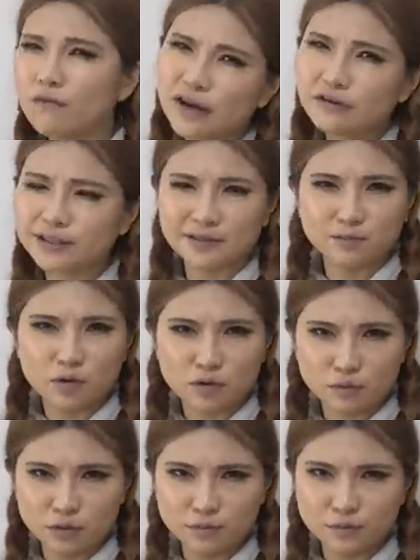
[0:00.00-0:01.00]
very small
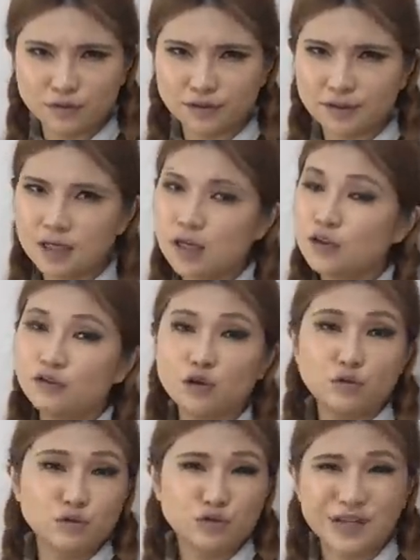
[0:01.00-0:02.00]
rooms.
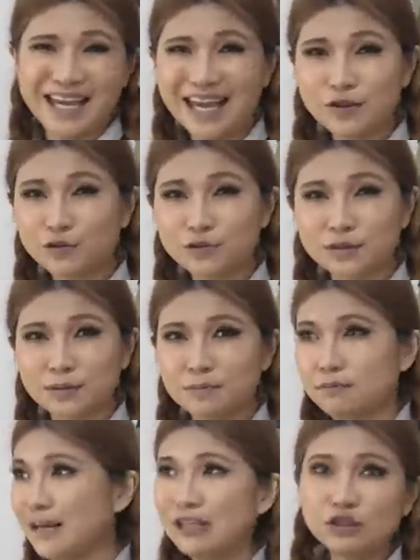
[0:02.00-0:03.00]
No, you can't use a
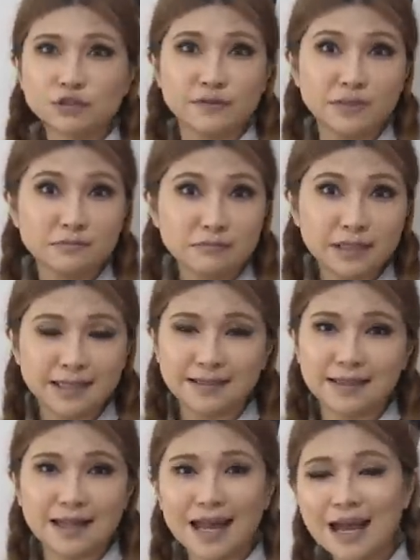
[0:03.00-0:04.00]
bunch of them
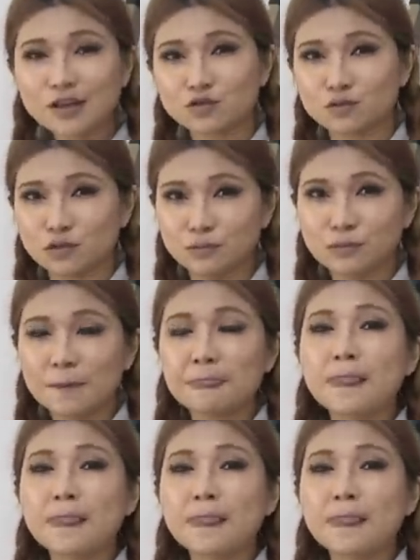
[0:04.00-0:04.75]
in a large room.